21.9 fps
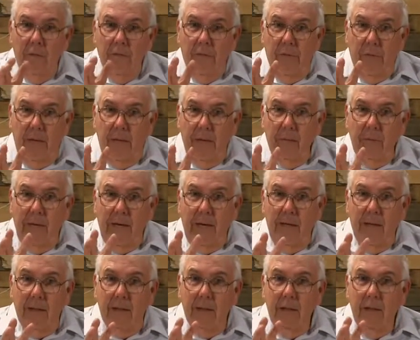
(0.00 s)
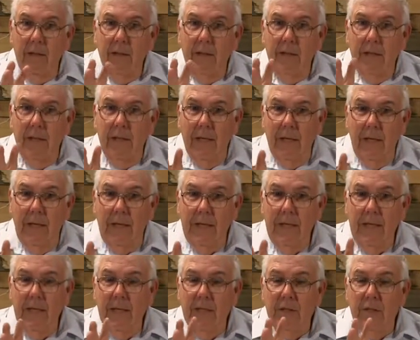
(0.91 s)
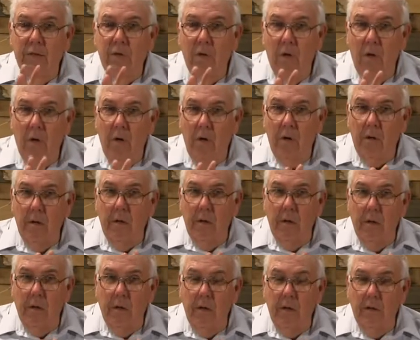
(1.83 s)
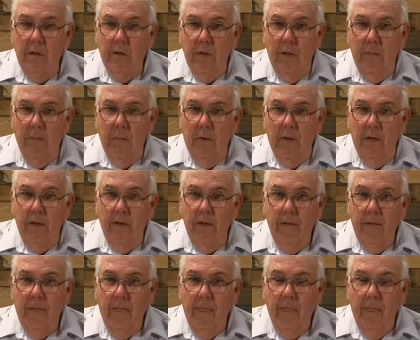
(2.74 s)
Think back. He has hurt her in some way.